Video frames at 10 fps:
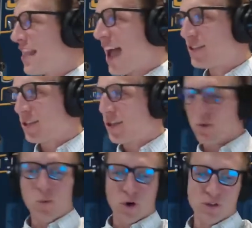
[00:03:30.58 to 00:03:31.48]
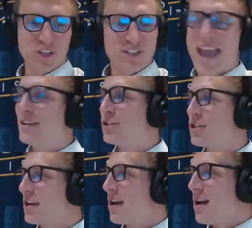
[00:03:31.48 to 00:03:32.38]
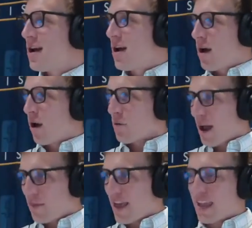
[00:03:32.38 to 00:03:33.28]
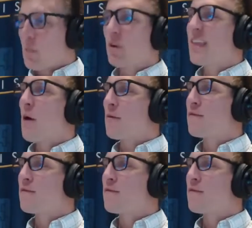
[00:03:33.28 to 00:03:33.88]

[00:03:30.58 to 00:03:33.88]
that's a good word, the tension around that game, what that would